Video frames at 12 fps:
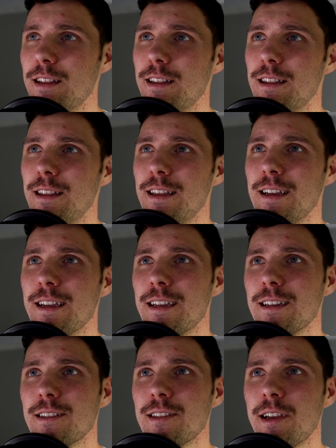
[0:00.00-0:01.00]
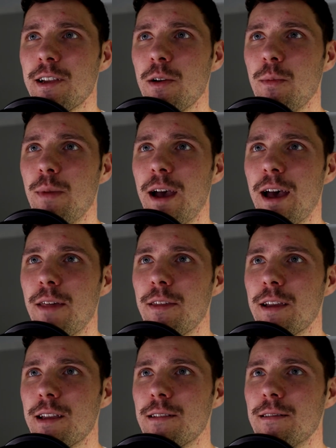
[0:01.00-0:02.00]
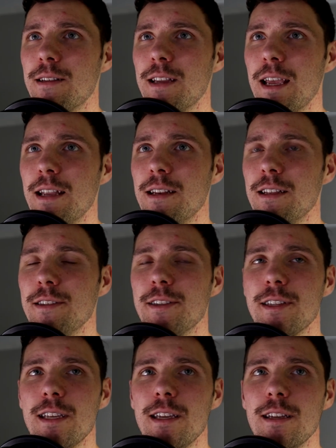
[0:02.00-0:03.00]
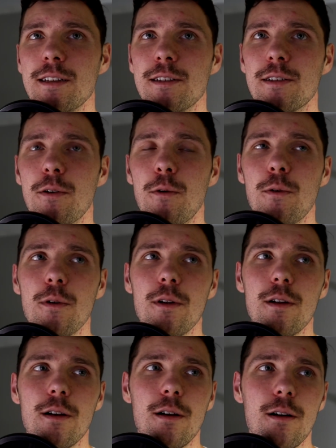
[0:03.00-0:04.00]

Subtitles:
like psychopathic tendencies or